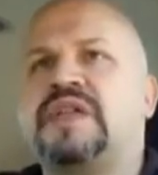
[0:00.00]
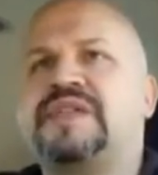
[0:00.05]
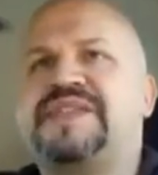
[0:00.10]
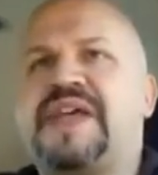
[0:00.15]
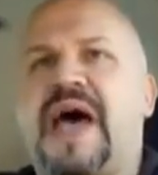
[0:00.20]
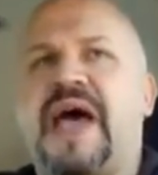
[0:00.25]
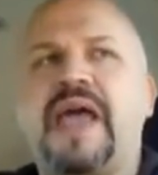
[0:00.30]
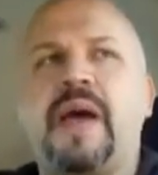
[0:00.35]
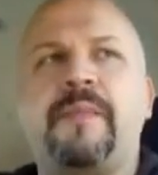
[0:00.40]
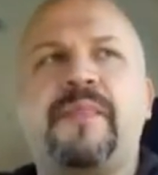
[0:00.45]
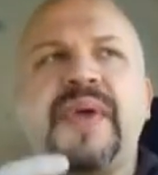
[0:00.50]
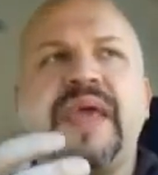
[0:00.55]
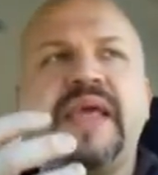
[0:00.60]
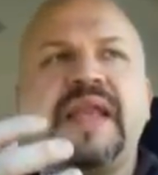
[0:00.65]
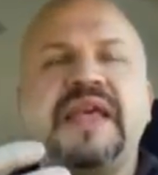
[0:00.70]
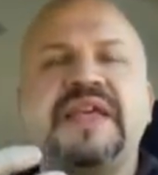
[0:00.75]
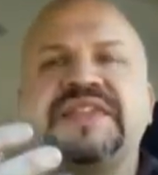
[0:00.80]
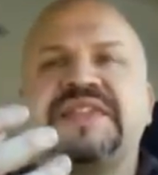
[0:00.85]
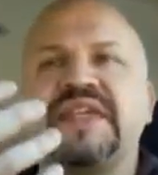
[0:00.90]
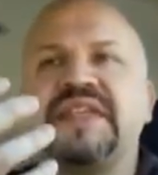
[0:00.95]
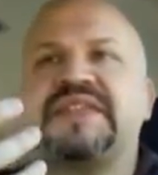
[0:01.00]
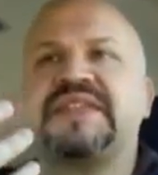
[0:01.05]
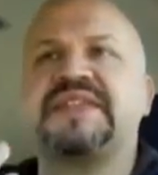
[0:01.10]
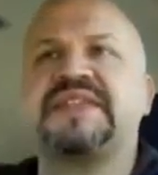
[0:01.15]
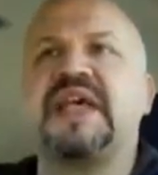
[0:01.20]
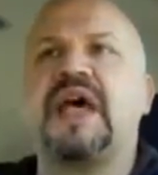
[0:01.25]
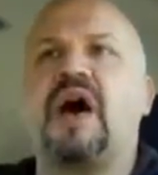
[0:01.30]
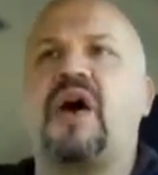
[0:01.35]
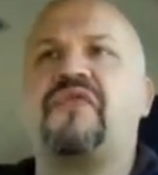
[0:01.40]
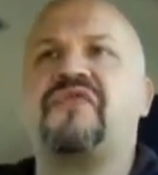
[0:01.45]
Diabetes
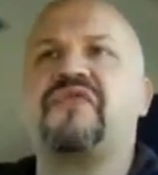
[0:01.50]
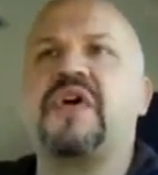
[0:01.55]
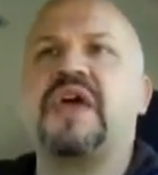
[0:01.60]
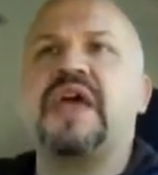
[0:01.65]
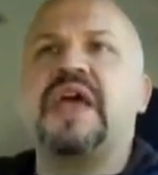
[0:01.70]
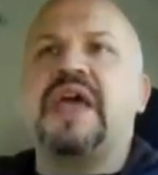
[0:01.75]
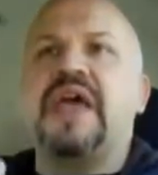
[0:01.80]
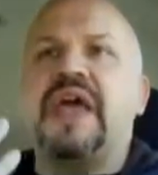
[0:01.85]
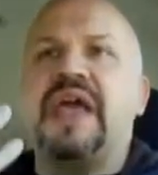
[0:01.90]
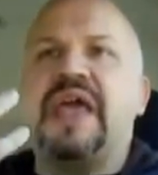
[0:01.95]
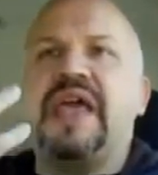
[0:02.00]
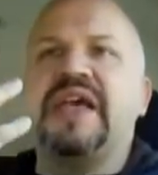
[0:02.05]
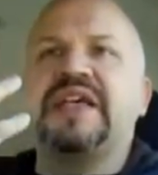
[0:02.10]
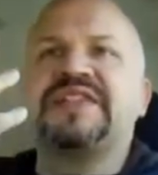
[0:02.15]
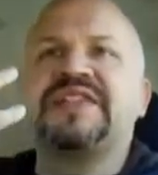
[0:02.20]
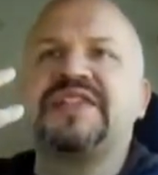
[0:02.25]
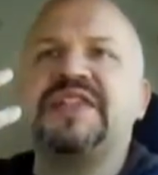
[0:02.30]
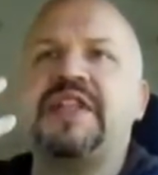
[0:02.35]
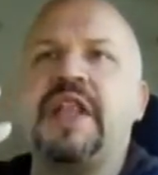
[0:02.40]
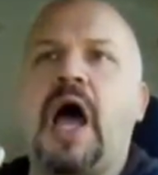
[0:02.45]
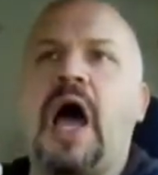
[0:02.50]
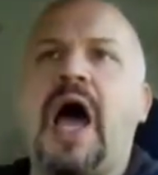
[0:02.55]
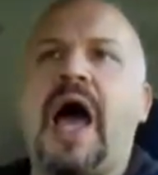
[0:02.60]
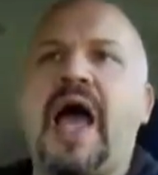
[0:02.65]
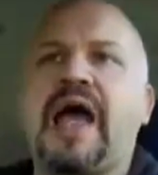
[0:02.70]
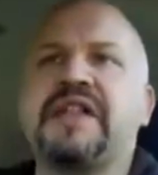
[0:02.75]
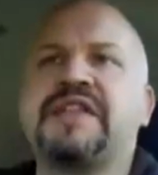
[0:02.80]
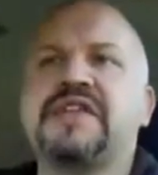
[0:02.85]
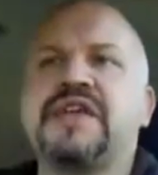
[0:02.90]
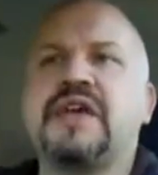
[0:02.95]
itself is
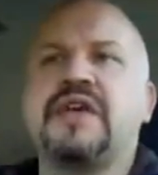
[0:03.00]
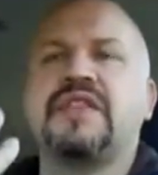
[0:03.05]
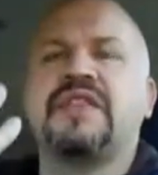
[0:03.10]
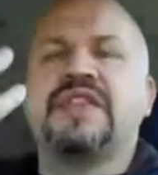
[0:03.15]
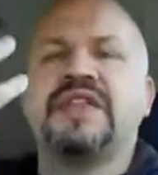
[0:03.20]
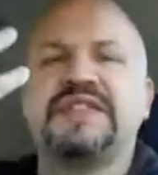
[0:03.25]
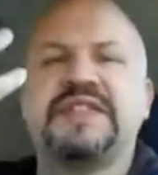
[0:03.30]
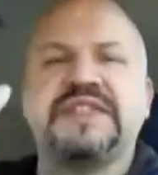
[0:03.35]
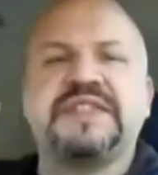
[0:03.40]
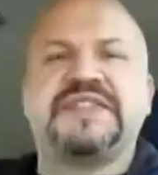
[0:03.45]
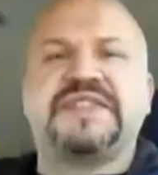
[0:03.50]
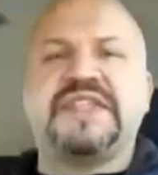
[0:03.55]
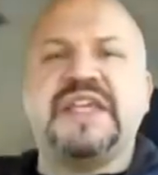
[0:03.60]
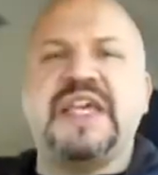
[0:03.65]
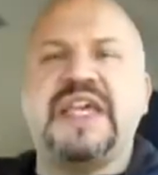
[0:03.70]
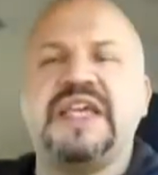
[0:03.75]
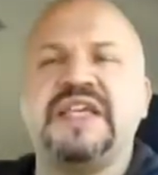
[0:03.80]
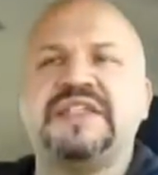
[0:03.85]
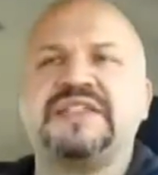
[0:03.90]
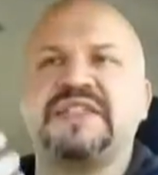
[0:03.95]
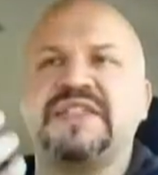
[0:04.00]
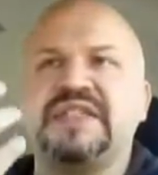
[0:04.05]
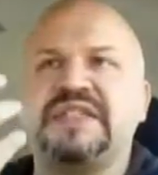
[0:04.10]
not the disease.